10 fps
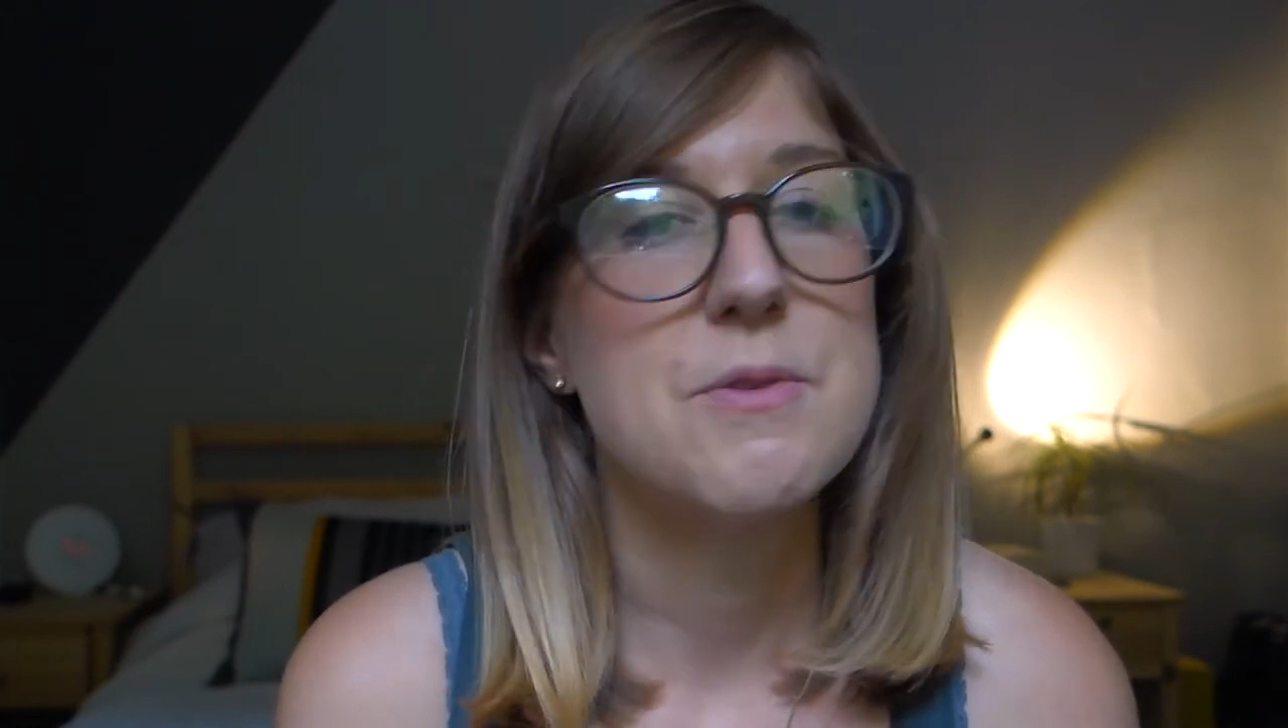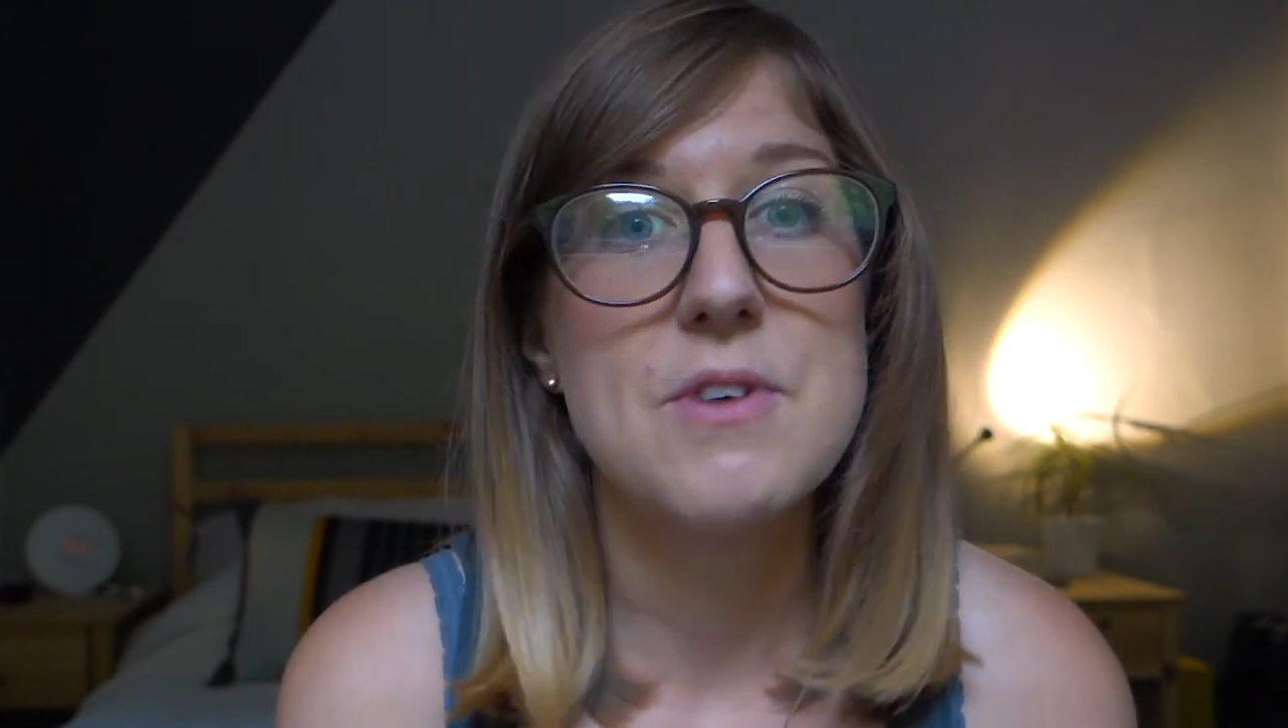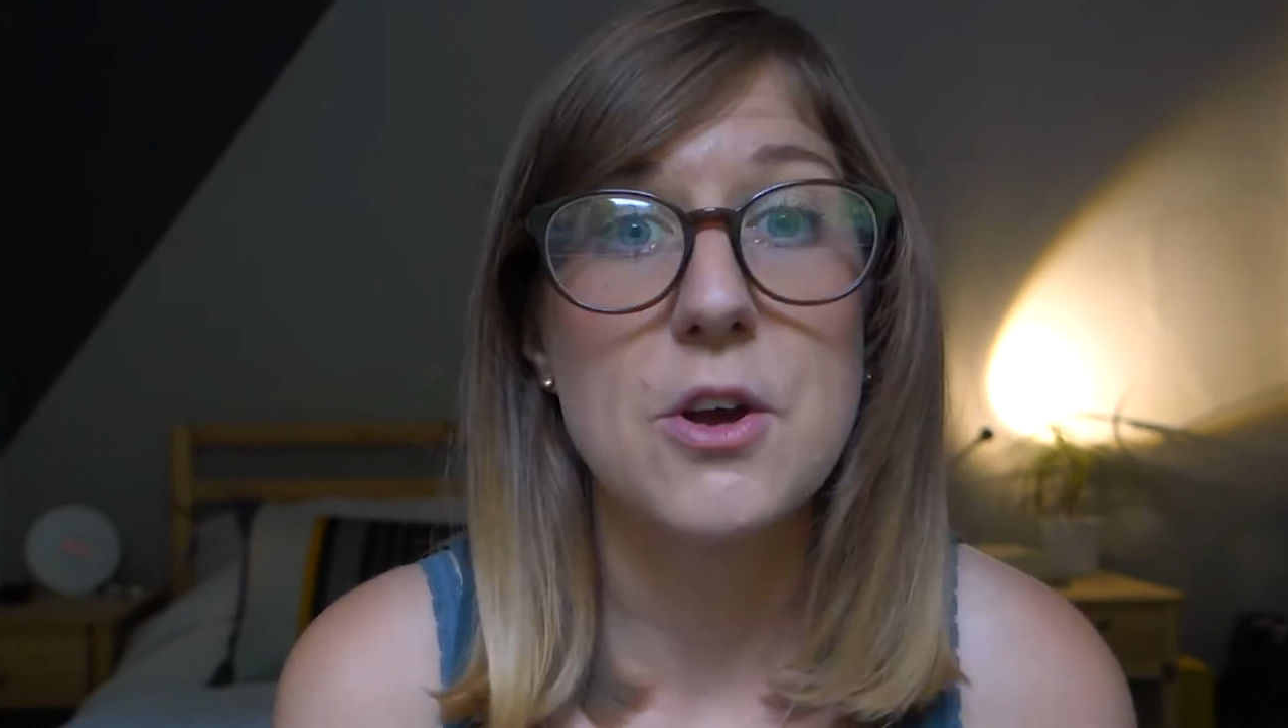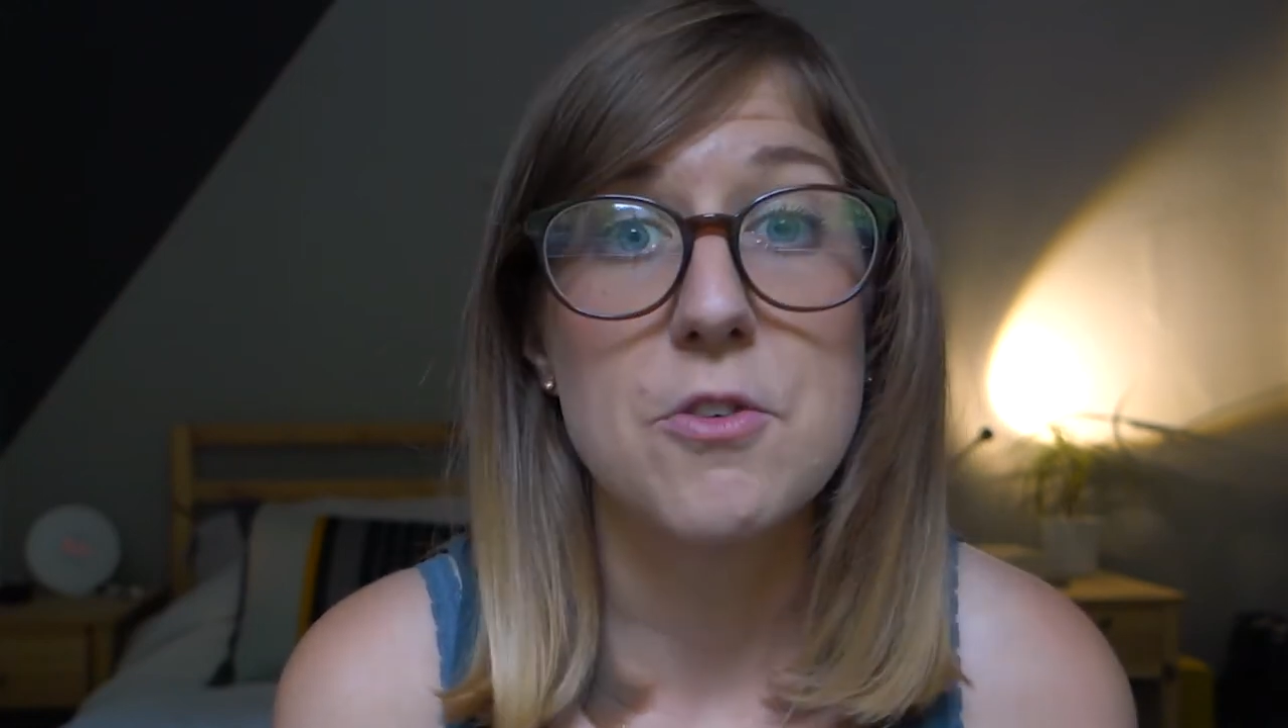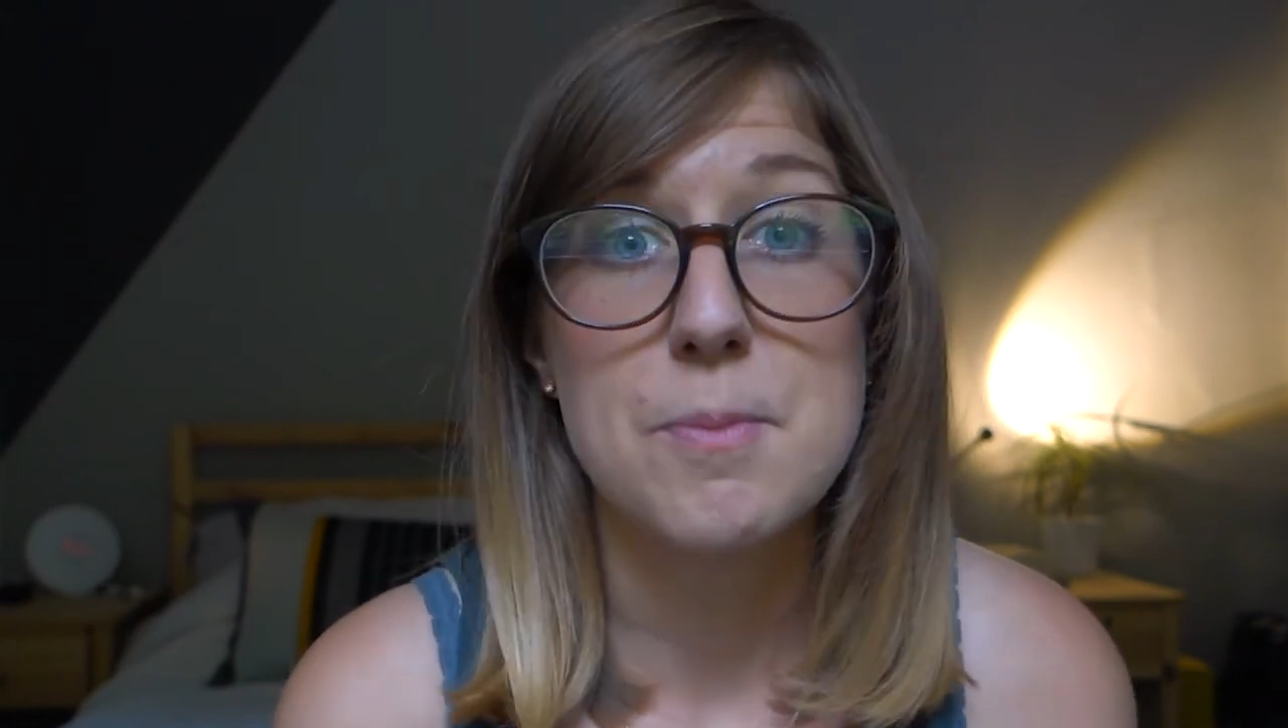
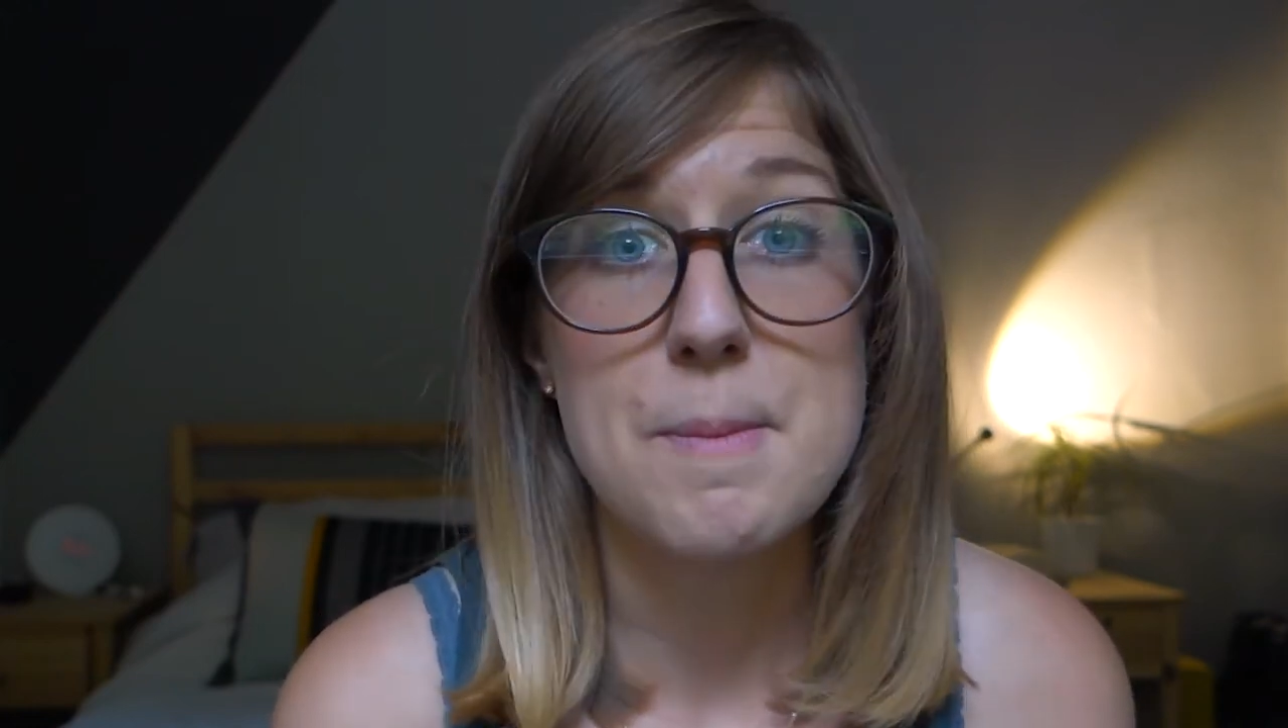really good for my